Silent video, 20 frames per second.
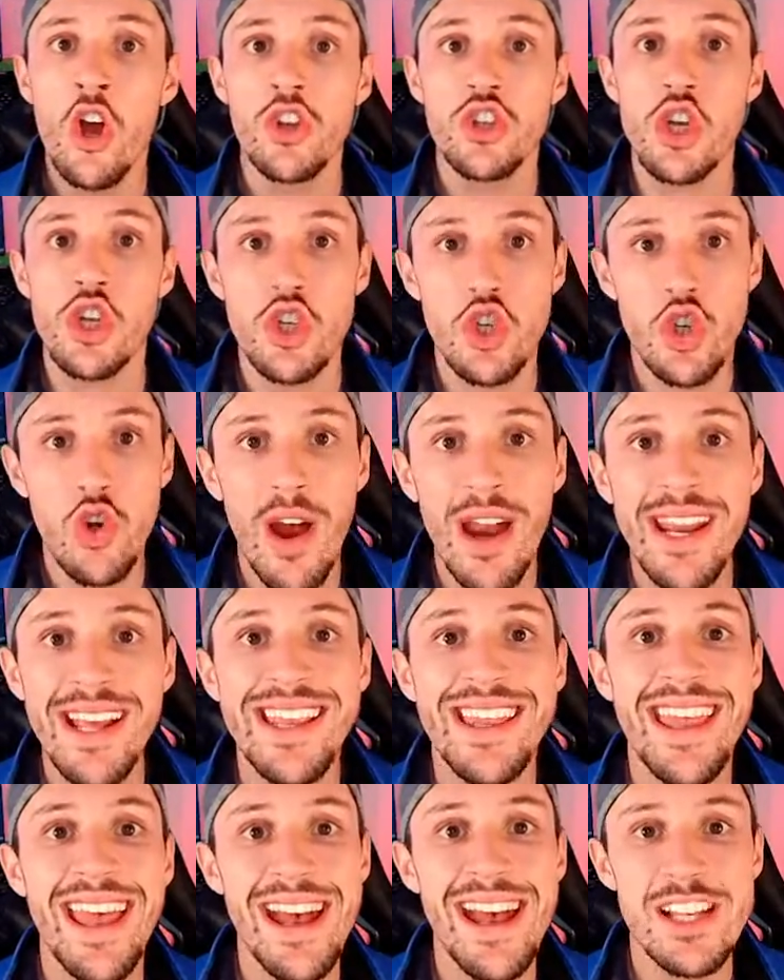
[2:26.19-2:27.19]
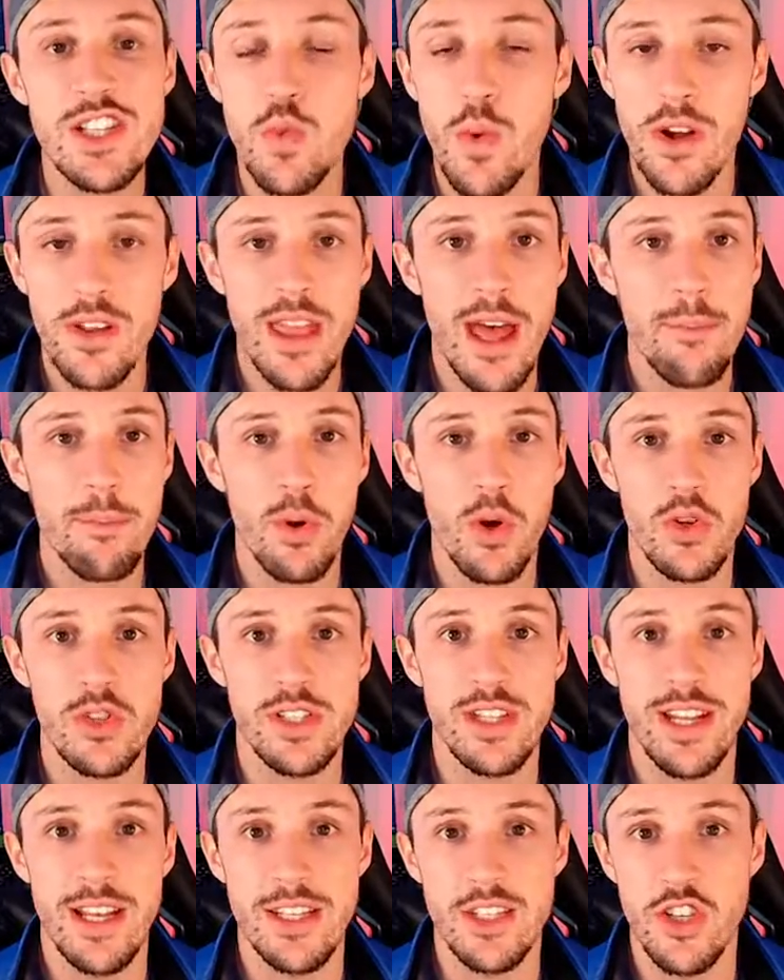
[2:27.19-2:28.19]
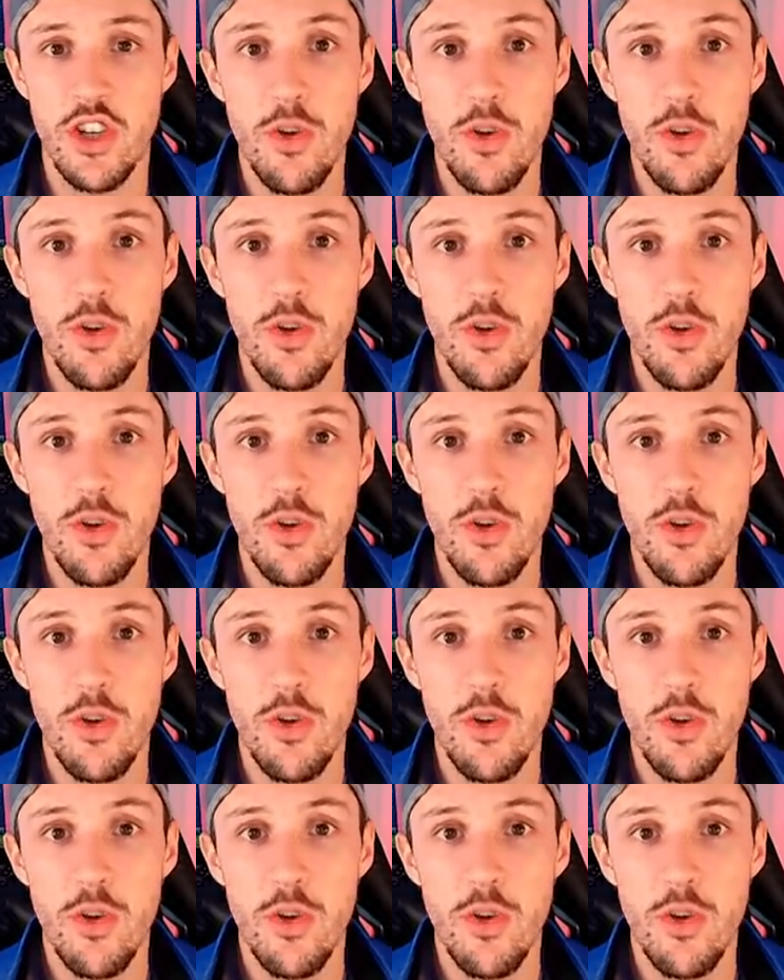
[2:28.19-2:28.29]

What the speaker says: to try to guess where that person is.